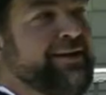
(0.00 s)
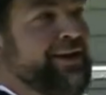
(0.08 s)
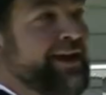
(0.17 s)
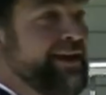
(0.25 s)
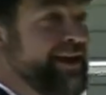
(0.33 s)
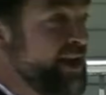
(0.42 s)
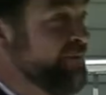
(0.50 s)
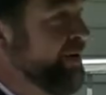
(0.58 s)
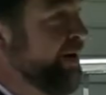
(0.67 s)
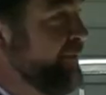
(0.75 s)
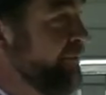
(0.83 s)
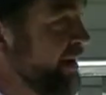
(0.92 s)
And he'd
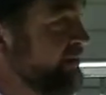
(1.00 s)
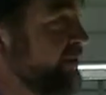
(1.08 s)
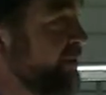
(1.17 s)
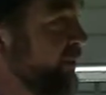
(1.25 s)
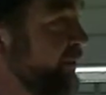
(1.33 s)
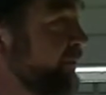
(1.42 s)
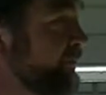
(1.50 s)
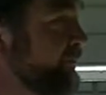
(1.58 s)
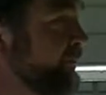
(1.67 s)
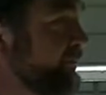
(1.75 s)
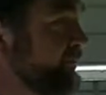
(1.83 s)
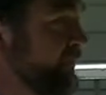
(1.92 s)
been in Mexico.
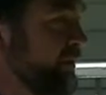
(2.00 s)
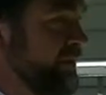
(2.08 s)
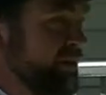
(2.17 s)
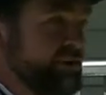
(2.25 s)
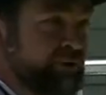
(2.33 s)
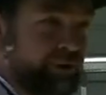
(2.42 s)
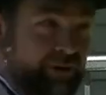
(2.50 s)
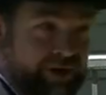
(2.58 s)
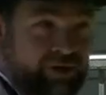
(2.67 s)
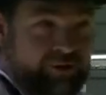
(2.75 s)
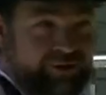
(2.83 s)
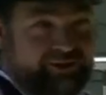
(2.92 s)
So he
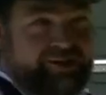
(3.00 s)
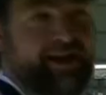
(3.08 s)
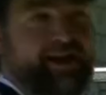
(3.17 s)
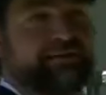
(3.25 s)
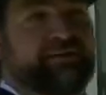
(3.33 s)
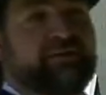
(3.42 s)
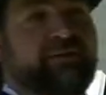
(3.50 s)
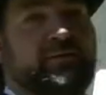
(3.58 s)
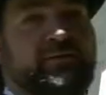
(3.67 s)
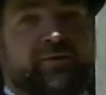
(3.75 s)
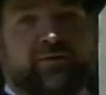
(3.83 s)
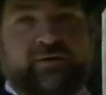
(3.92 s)
knew his task.
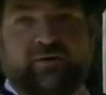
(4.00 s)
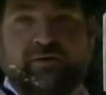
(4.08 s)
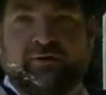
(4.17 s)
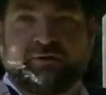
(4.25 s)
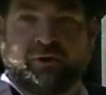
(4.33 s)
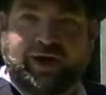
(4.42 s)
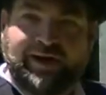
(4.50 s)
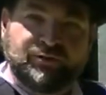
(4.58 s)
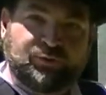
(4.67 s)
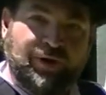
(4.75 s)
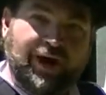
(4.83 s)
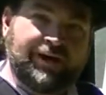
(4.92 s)
So I
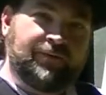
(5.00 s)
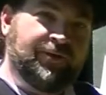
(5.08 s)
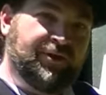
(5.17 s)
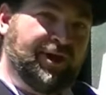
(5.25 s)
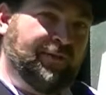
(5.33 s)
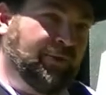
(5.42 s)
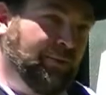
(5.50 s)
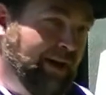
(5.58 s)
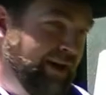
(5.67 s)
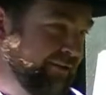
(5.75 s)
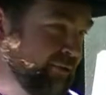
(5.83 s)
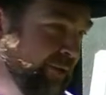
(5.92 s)
was riding with him, and when
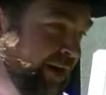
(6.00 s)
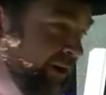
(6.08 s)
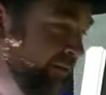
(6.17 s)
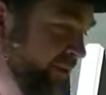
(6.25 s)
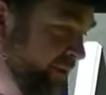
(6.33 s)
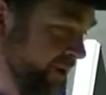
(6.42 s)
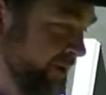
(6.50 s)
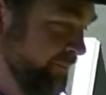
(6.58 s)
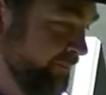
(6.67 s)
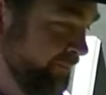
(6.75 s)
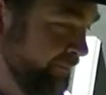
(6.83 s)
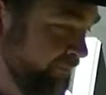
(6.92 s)
I was riding with him,
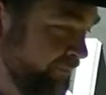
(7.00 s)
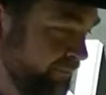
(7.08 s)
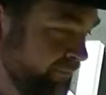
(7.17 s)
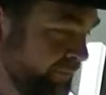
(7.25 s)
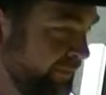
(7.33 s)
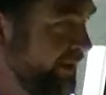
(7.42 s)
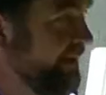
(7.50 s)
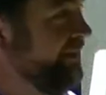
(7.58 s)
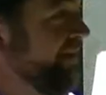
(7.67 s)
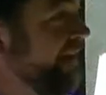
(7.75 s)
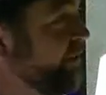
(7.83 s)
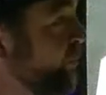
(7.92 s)

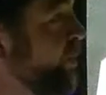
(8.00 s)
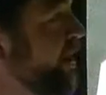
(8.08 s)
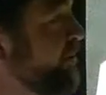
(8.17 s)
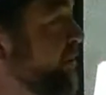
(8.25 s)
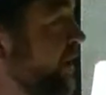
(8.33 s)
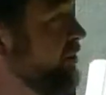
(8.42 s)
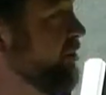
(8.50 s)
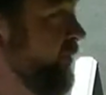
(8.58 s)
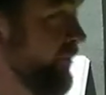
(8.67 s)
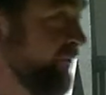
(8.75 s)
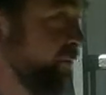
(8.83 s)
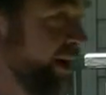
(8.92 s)
that's where I saw
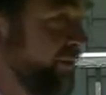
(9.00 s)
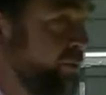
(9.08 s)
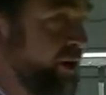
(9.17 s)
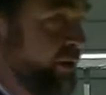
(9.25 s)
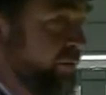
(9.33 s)
some of my real